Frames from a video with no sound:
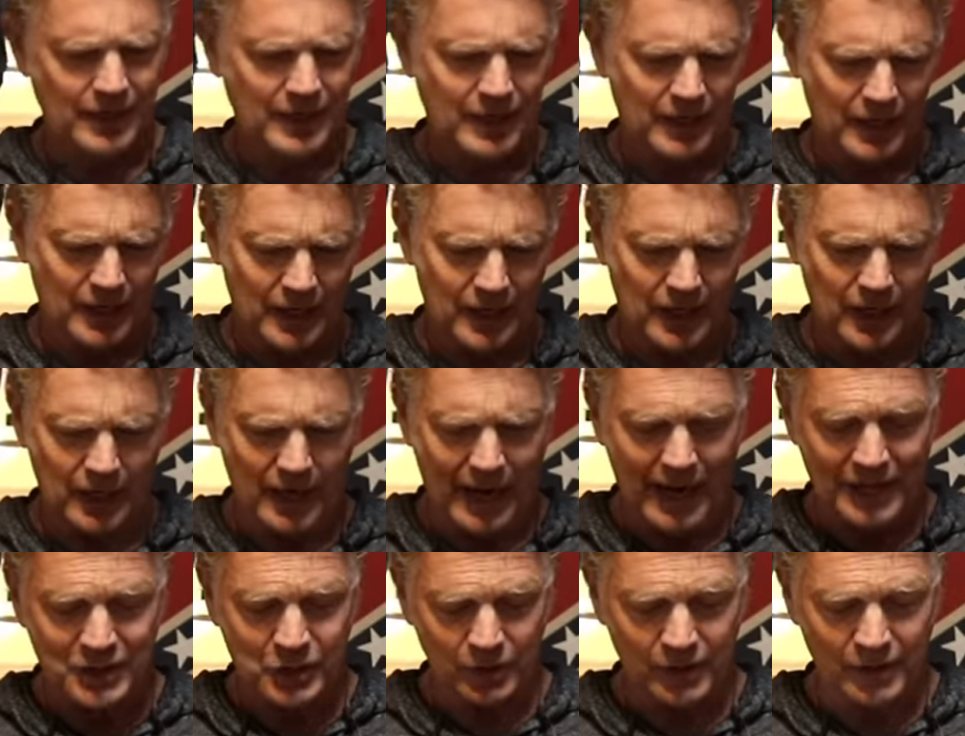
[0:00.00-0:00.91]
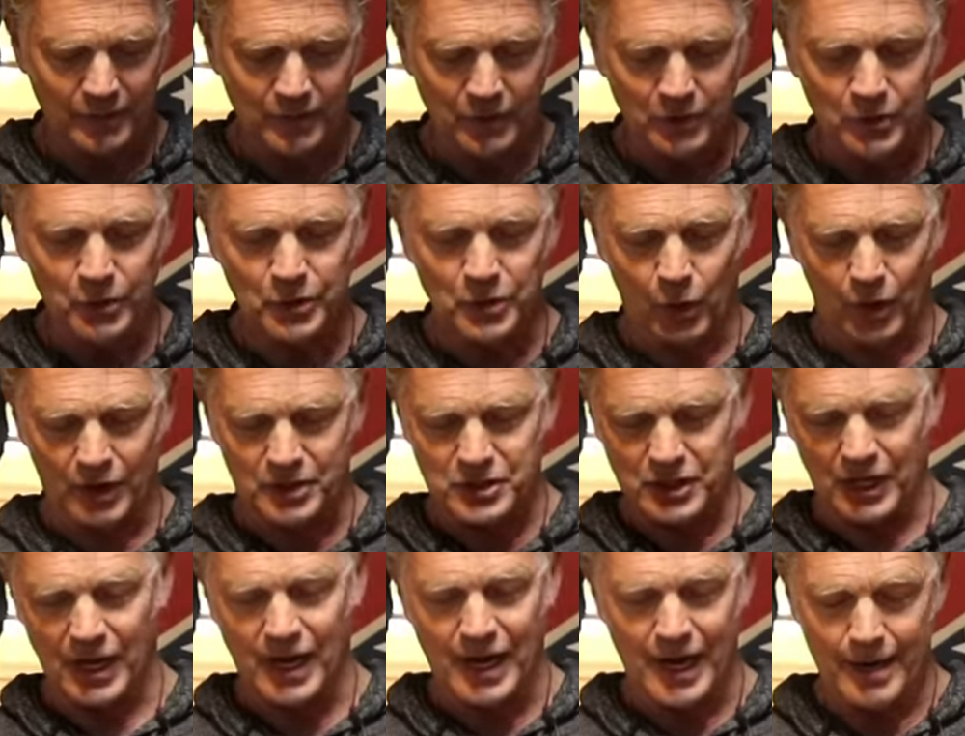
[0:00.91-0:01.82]
actually in the New York
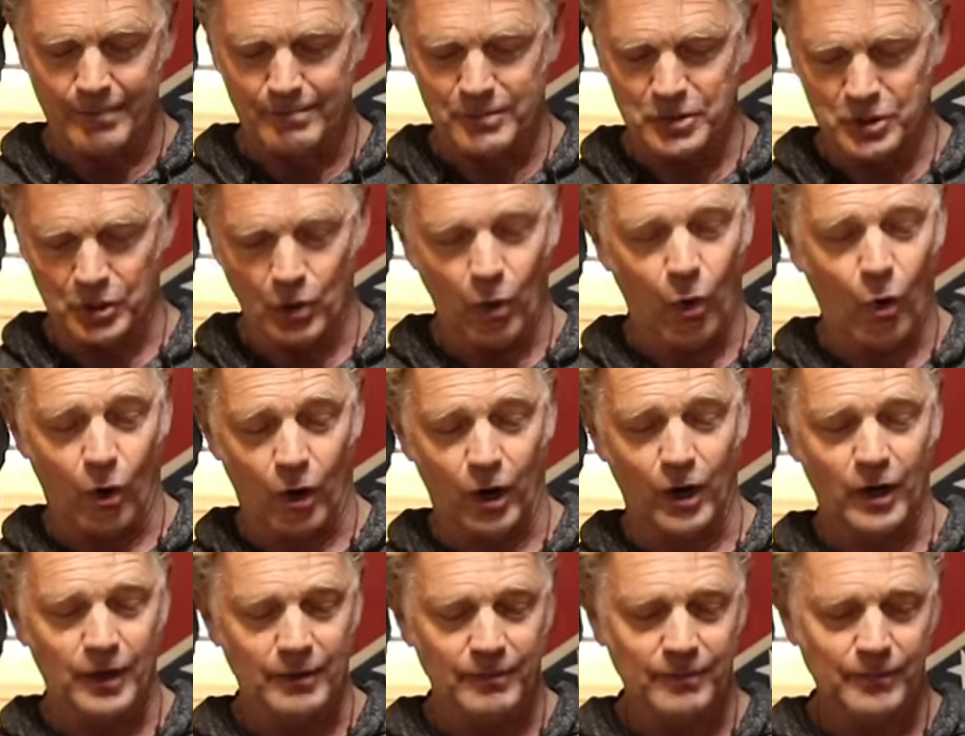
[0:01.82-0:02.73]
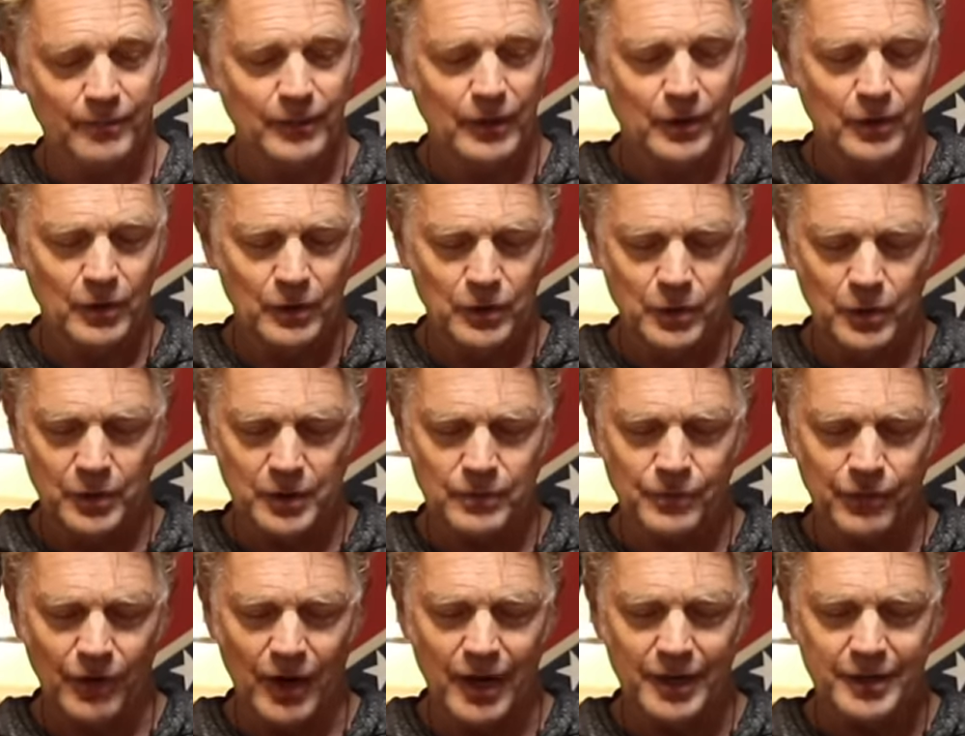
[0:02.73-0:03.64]
Times, or you could
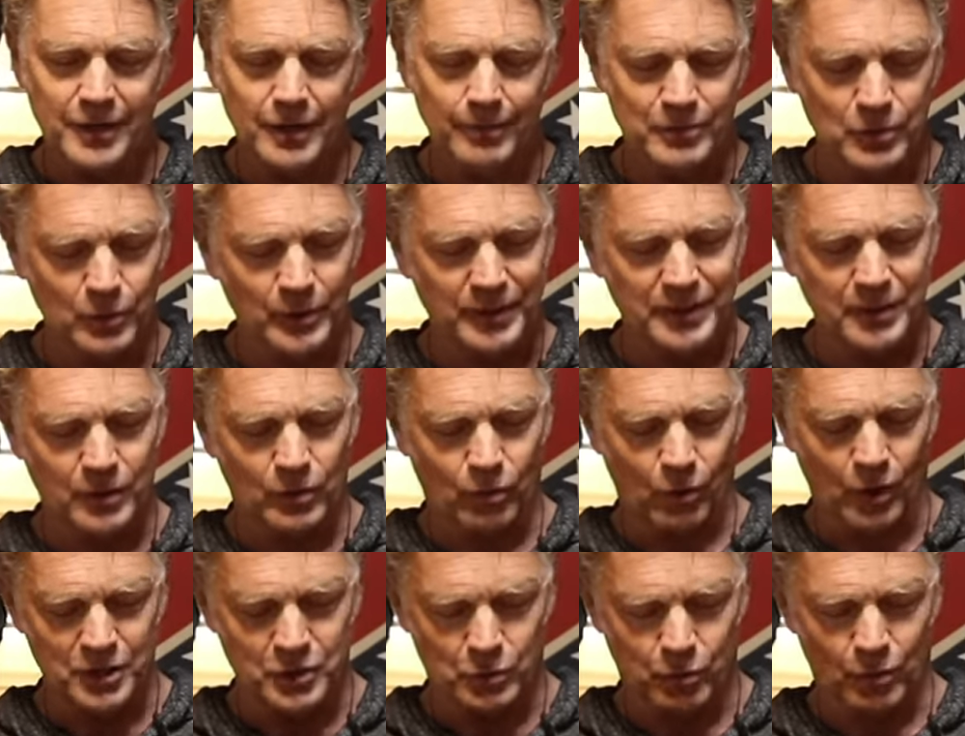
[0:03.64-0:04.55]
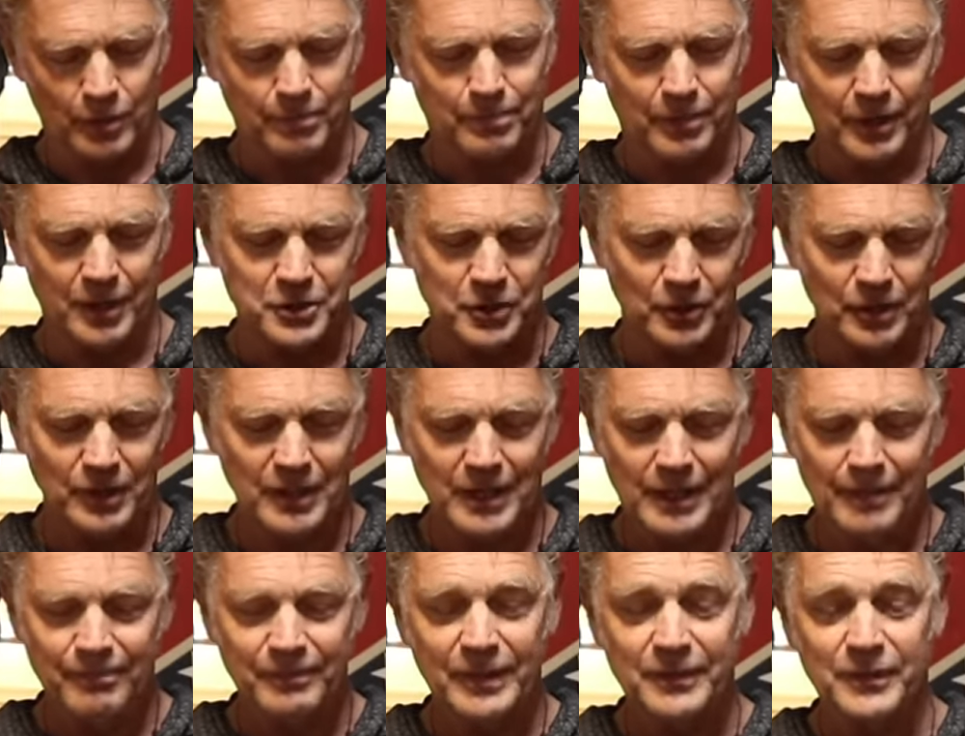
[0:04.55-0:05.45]
find him doing the crossword puzzle
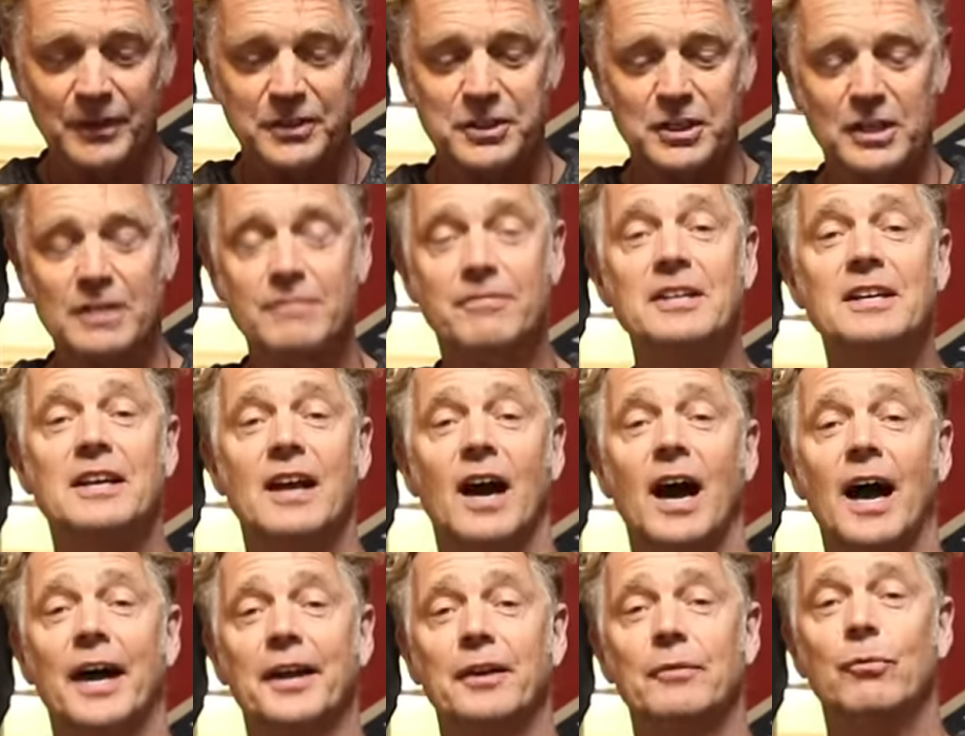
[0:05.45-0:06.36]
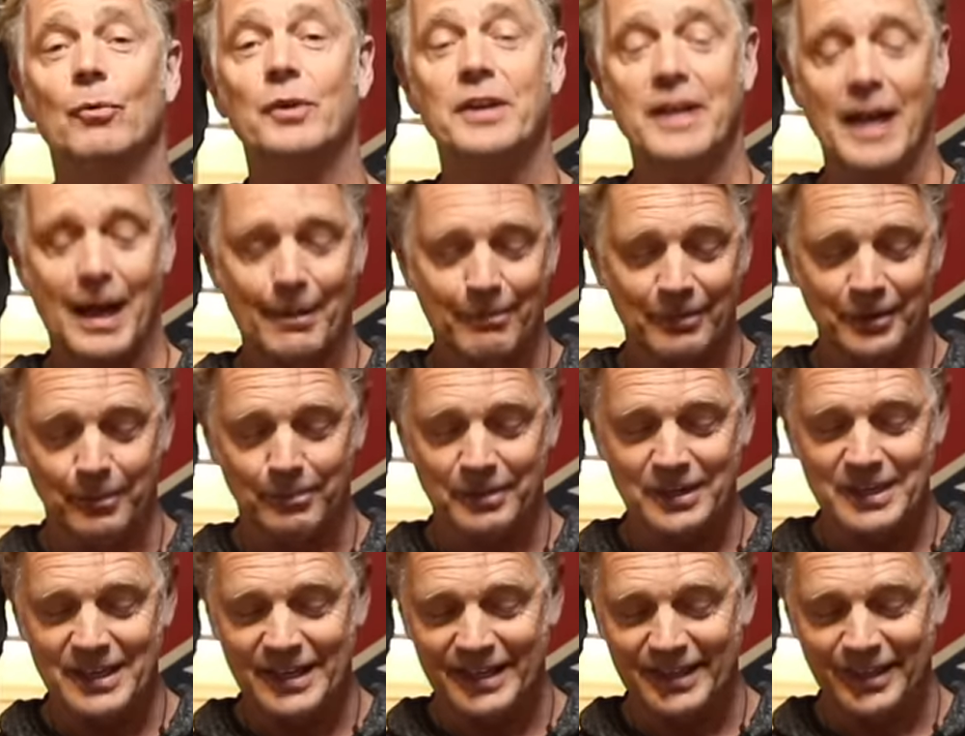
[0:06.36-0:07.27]
in the TV Guide. If we happened to
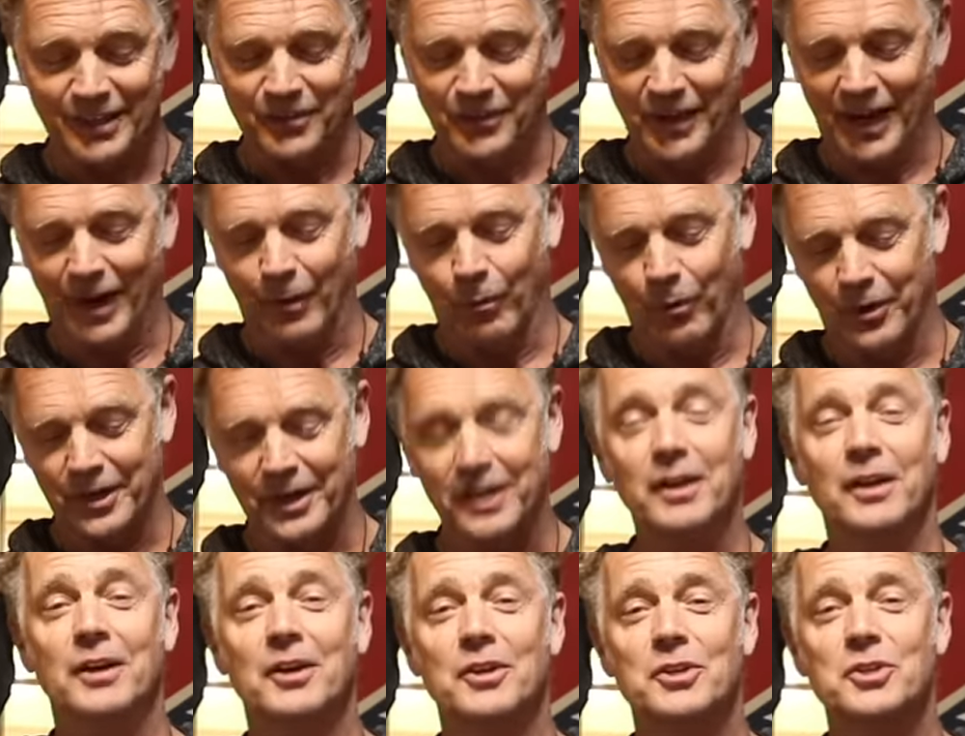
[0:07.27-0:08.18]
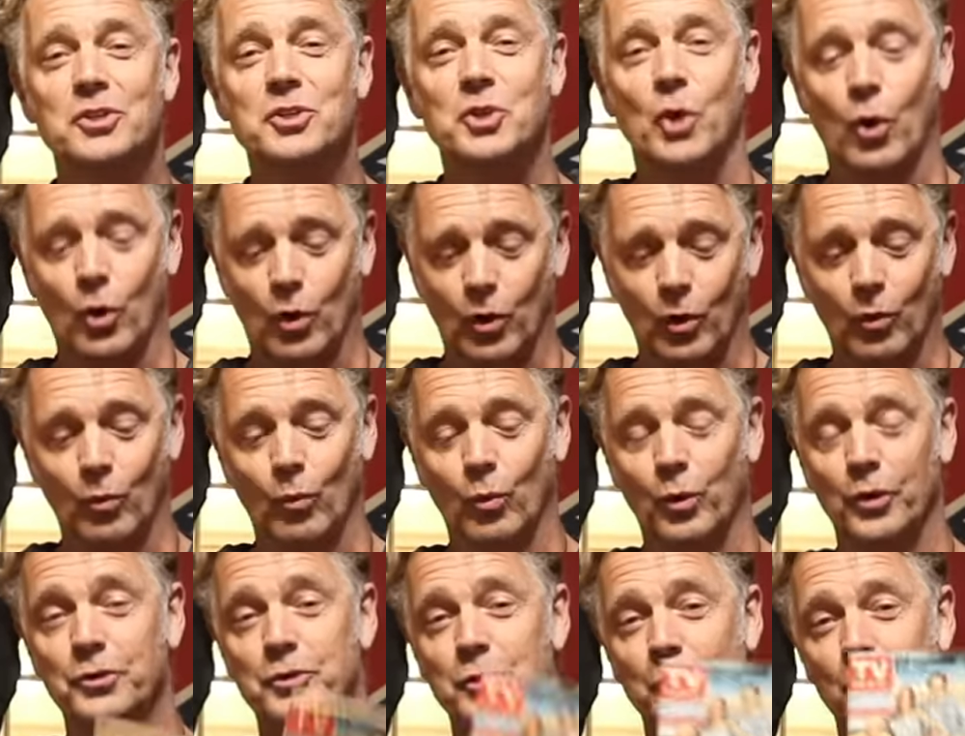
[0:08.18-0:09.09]
be in it that week, Sorrel
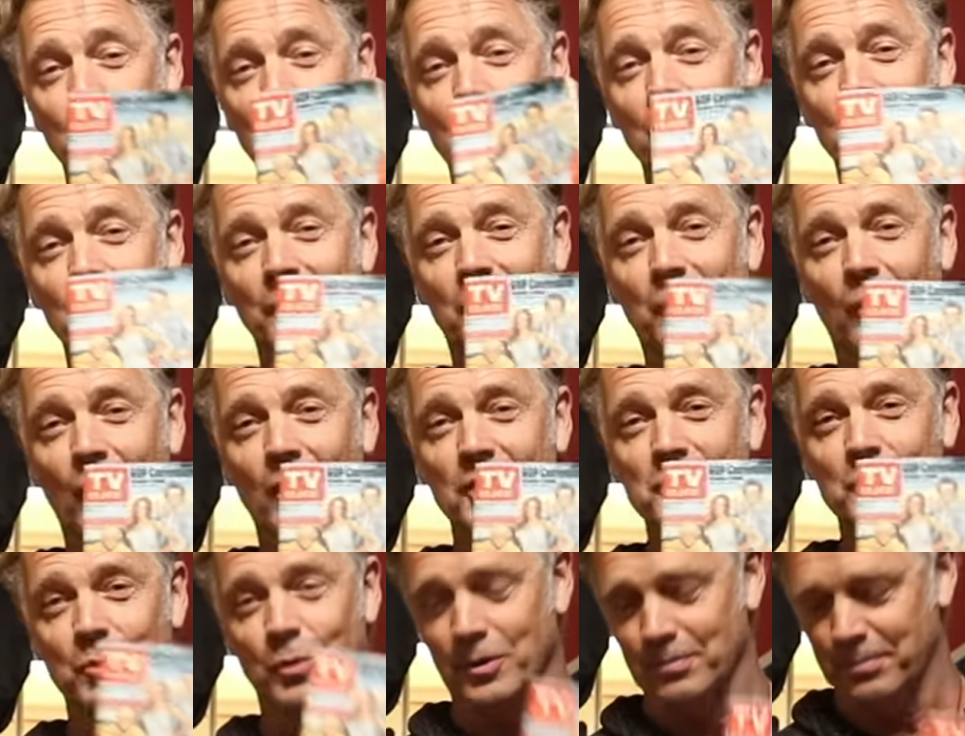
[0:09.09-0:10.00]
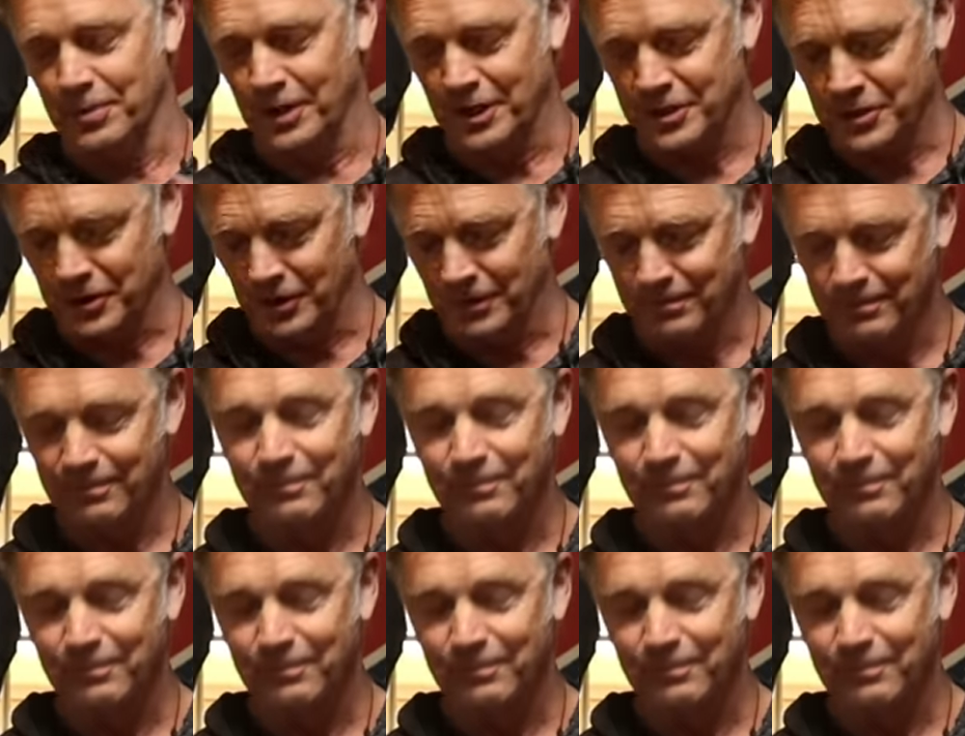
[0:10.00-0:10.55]
would do the crossword puzzle